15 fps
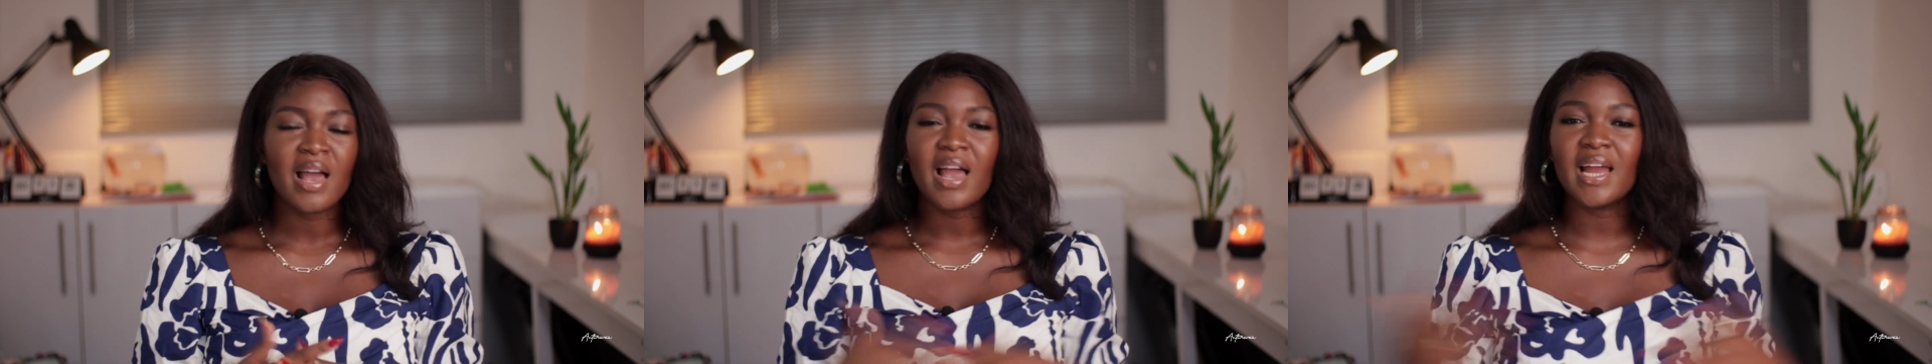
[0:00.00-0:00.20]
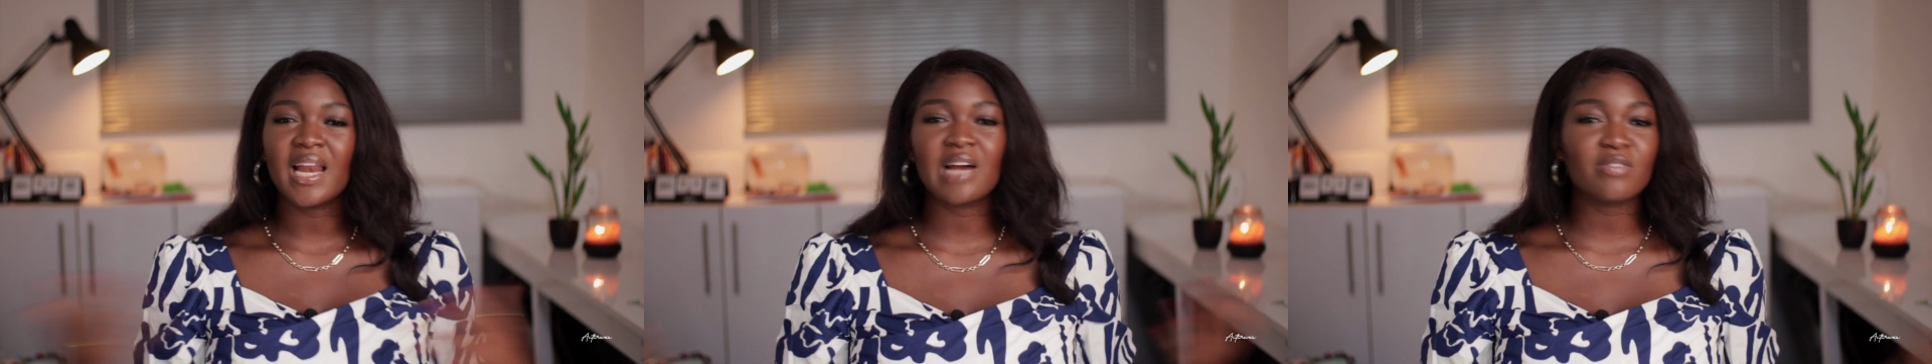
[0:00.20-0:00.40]

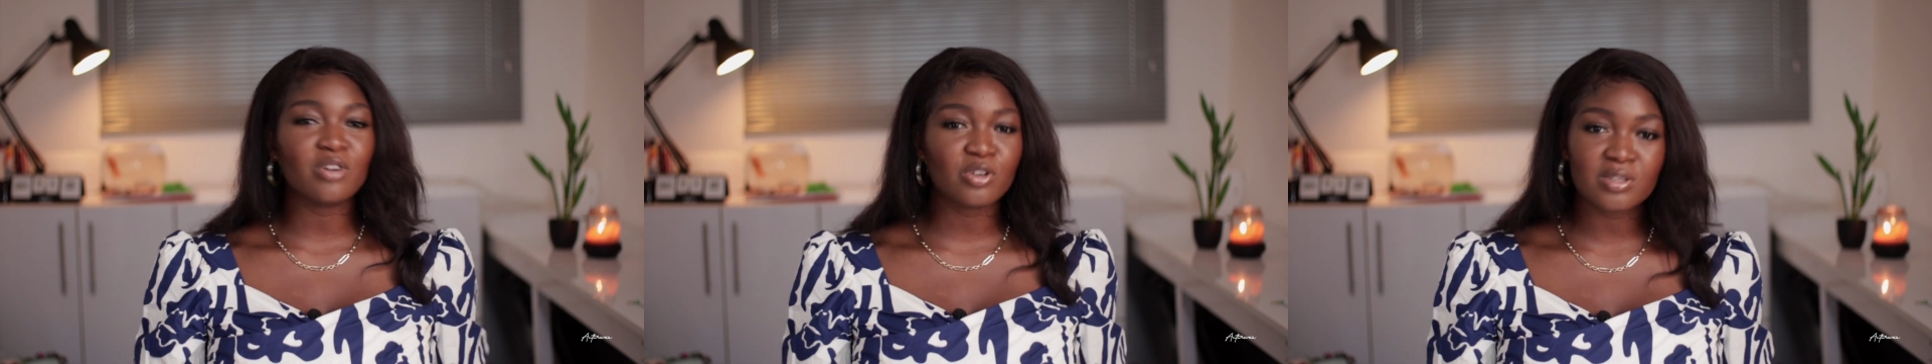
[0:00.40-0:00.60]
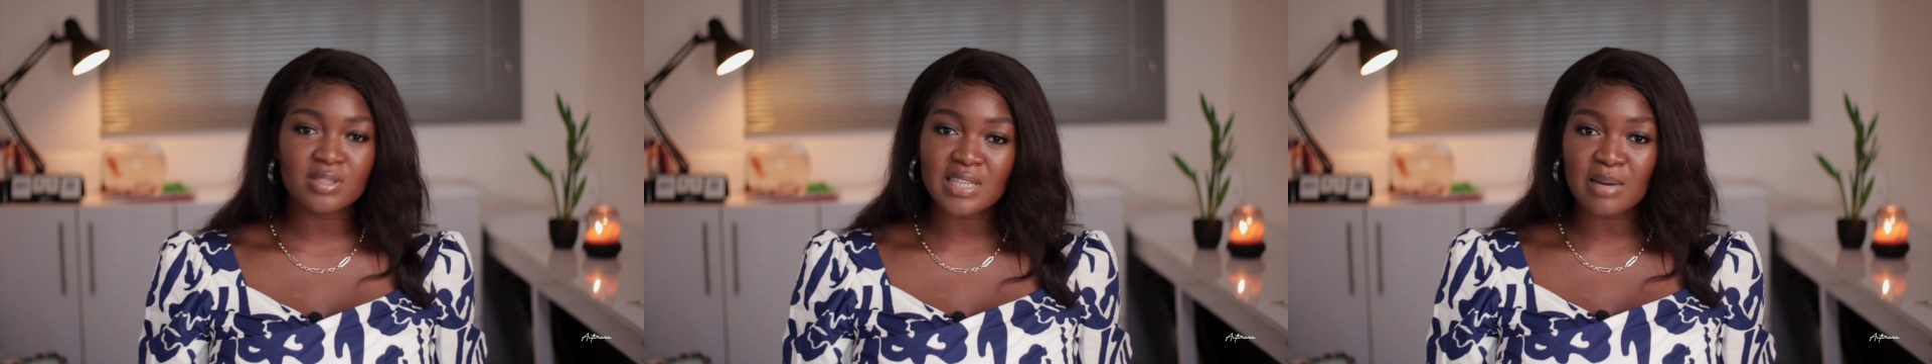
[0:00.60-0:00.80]
and have a
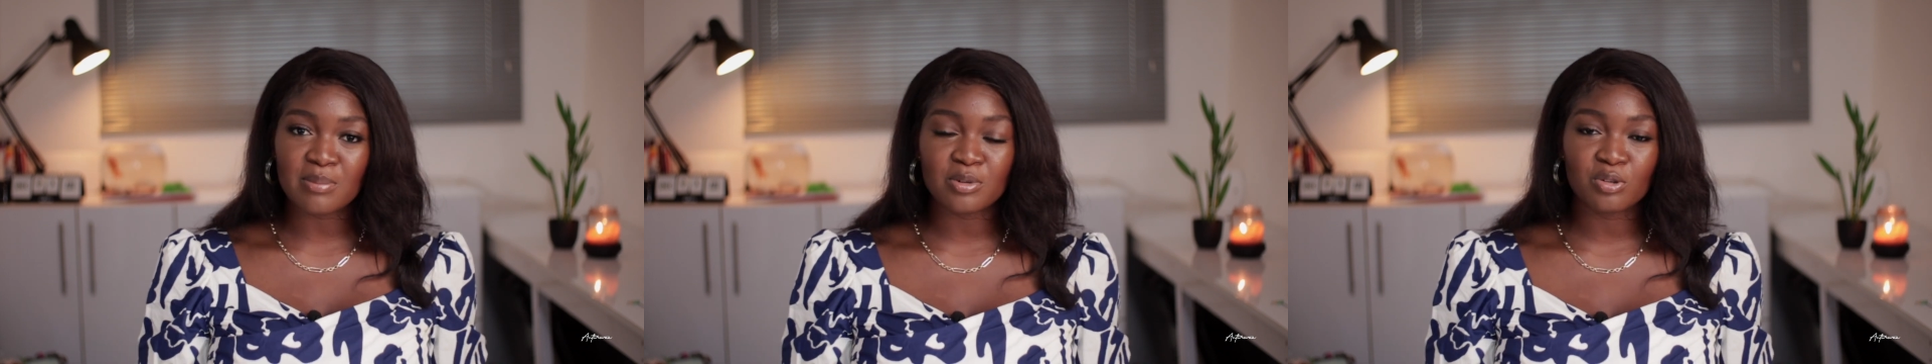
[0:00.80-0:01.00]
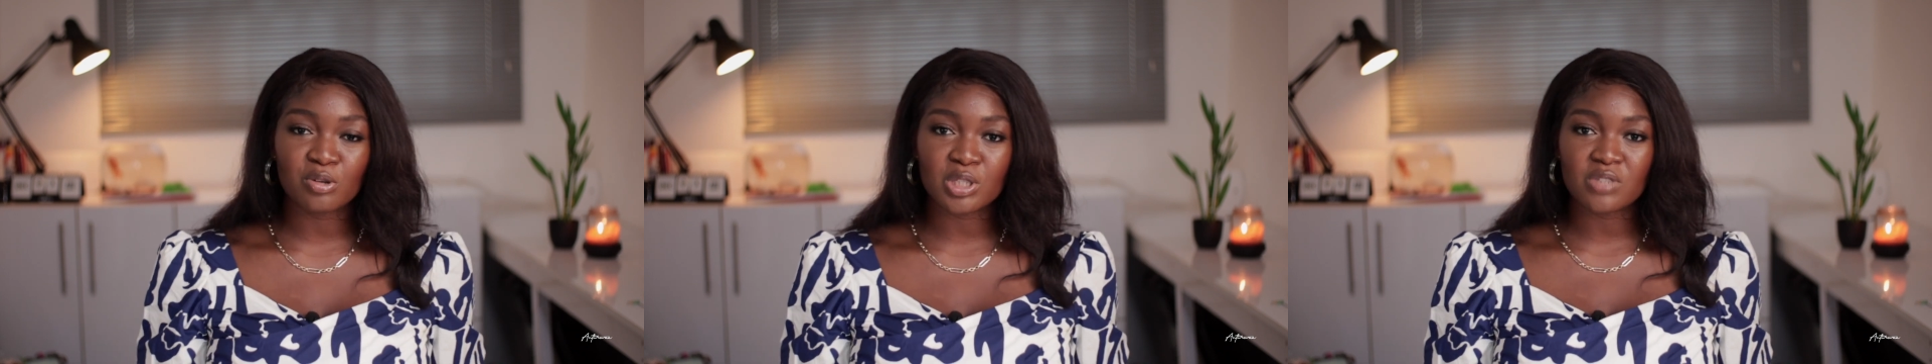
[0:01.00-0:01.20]
good time
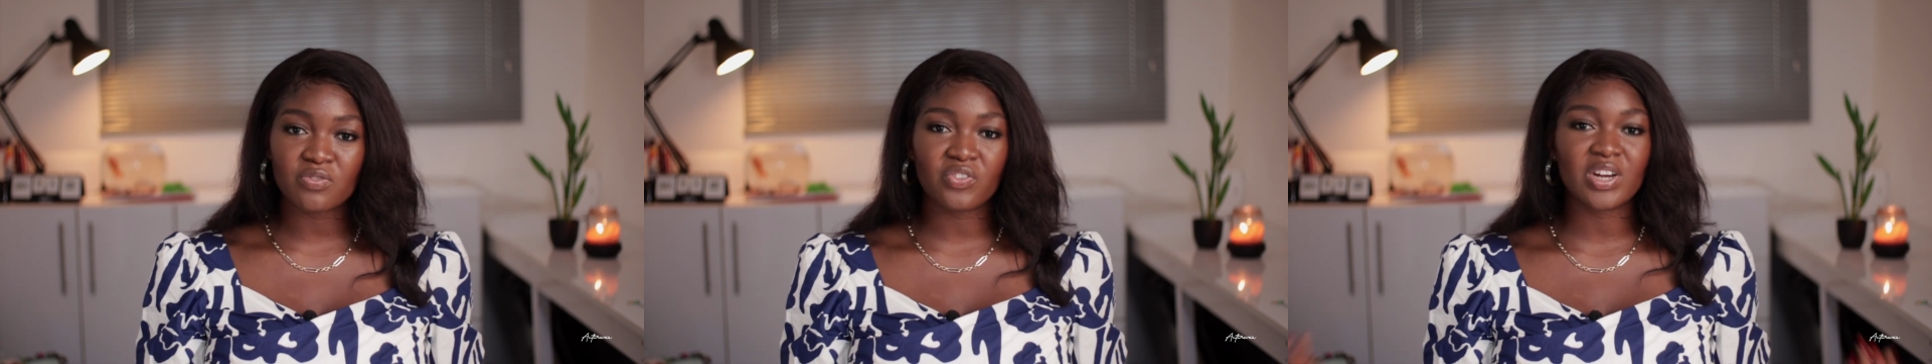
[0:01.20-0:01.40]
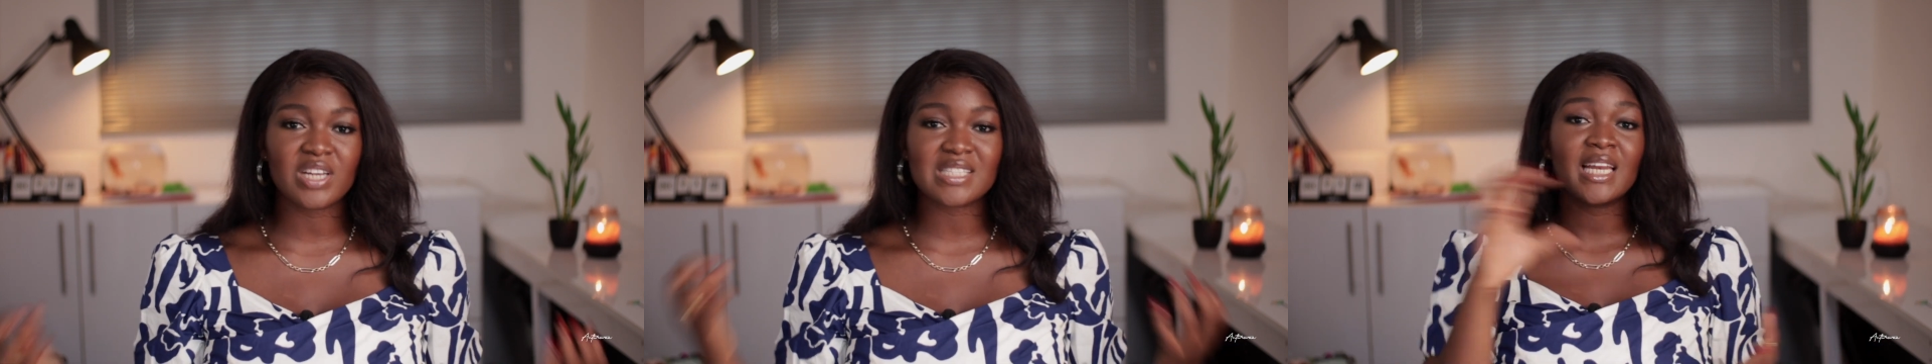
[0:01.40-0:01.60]
with those friends.